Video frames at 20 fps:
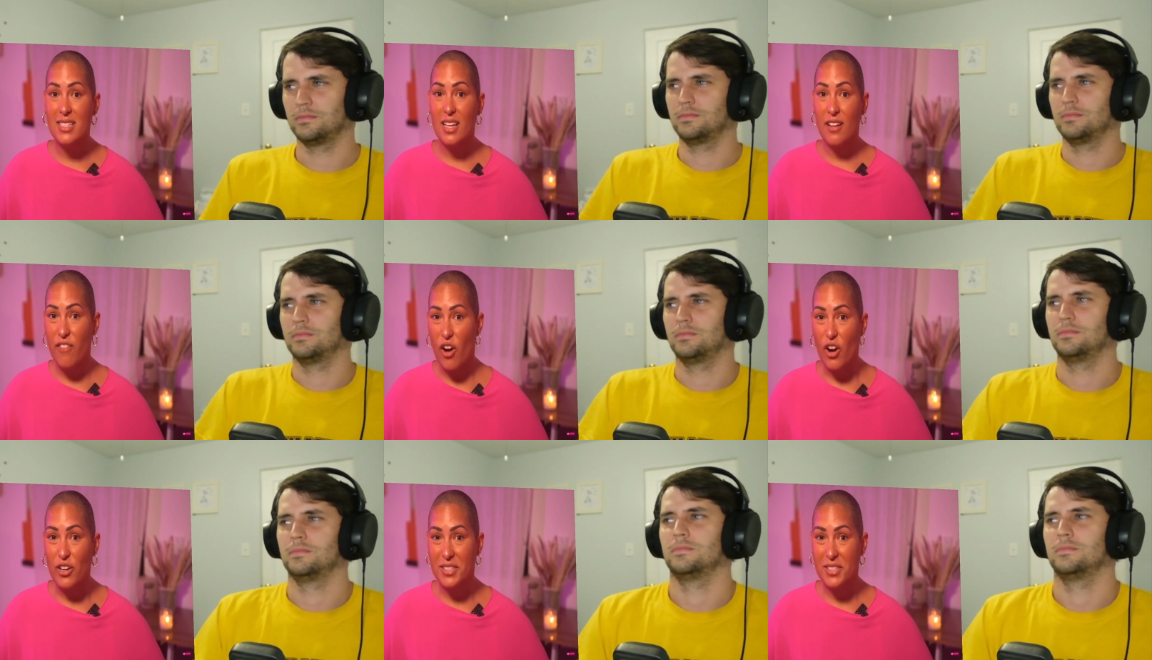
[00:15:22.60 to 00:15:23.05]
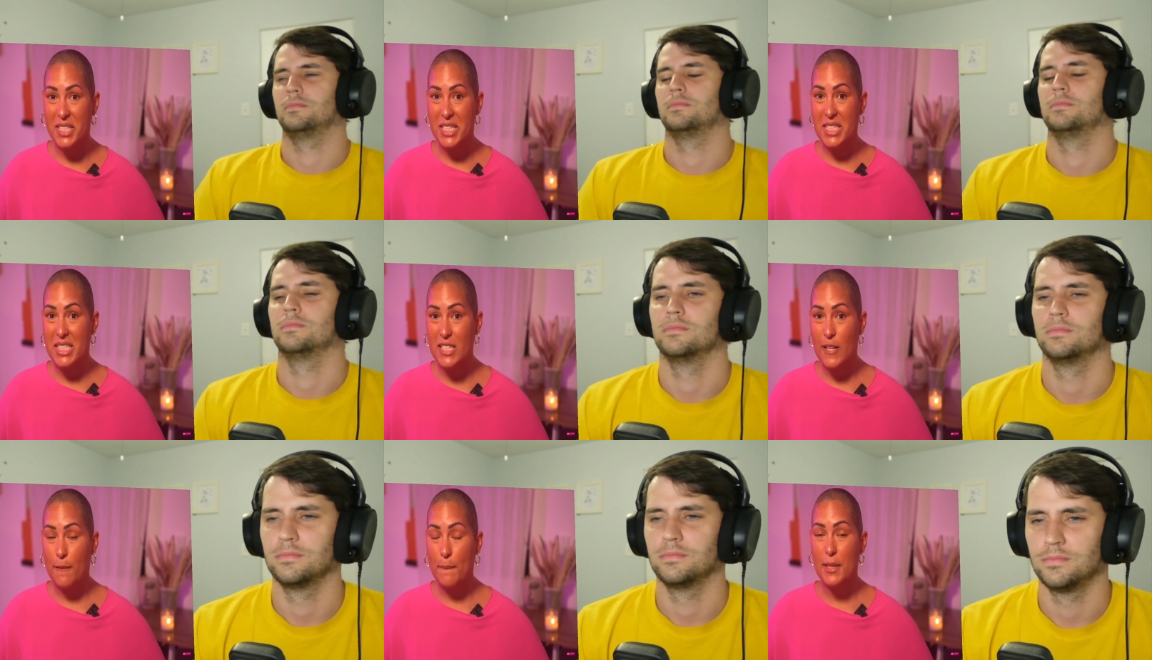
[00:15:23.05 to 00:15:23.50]
Speaker 1: of our
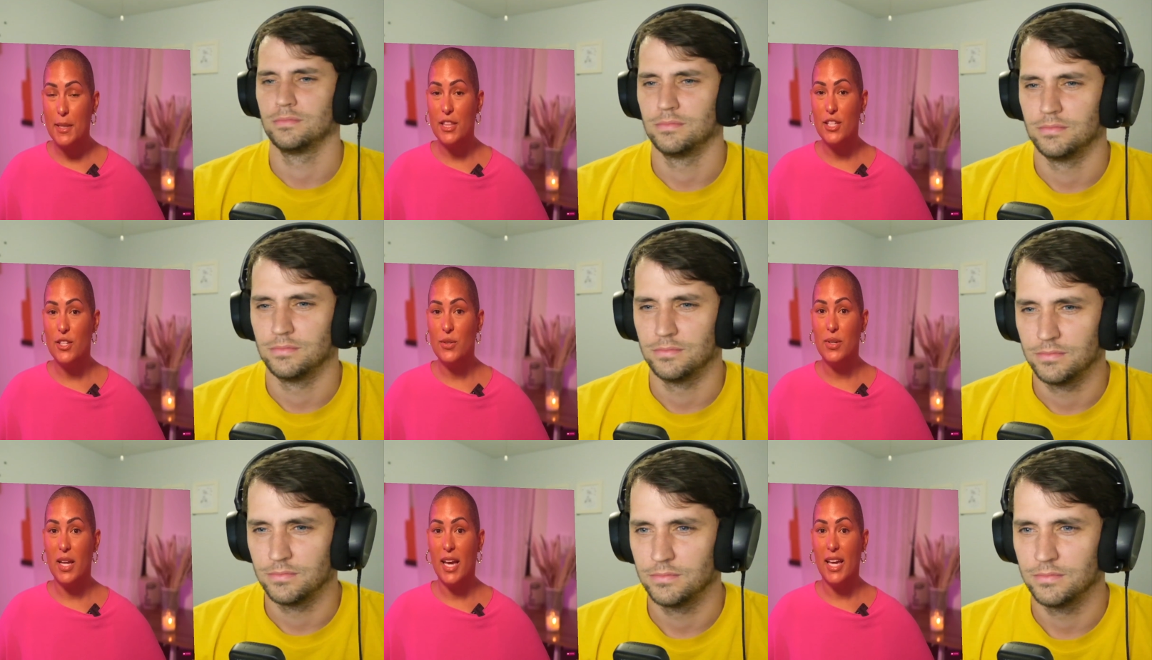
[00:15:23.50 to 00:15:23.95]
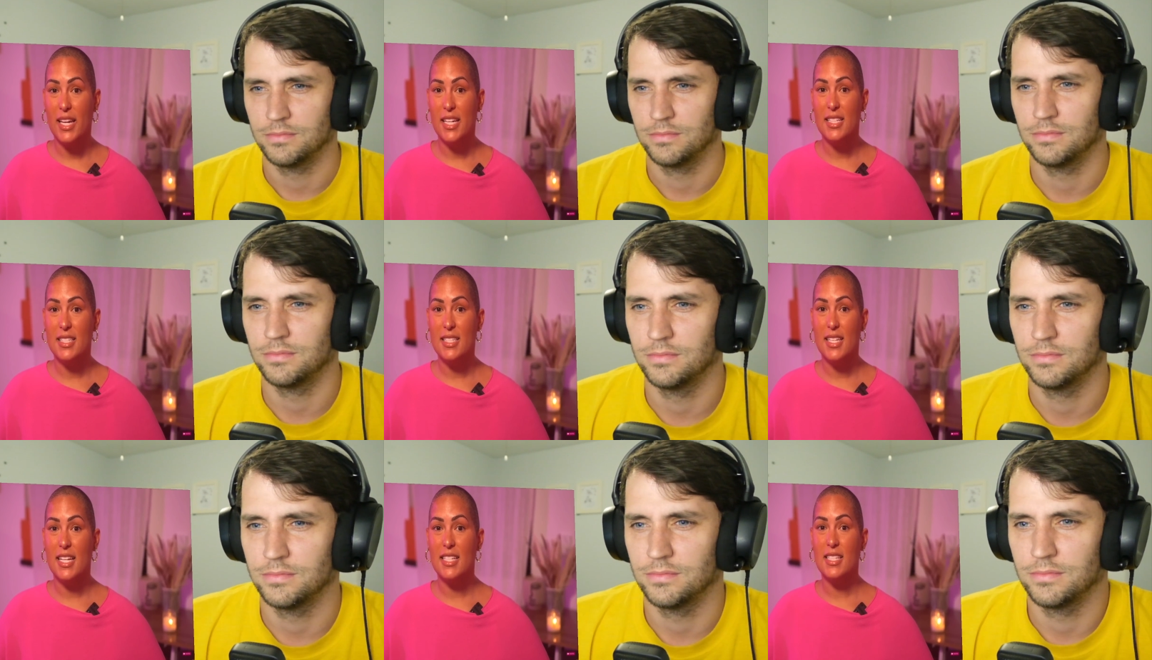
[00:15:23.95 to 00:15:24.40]
system in the United
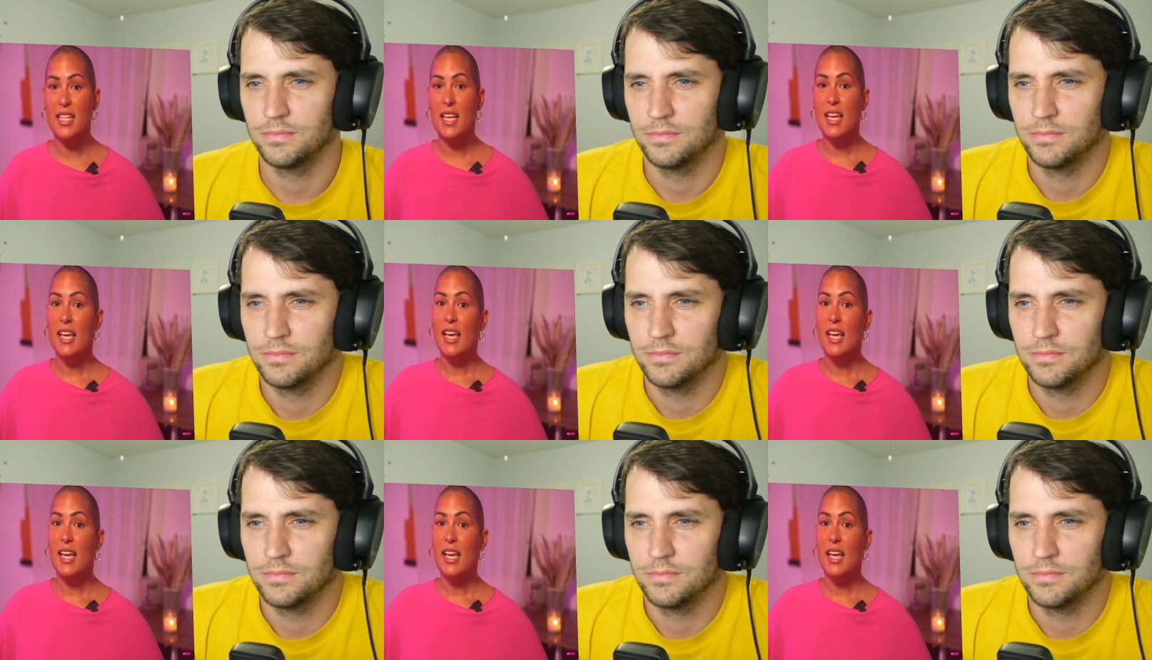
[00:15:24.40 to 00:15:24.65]
States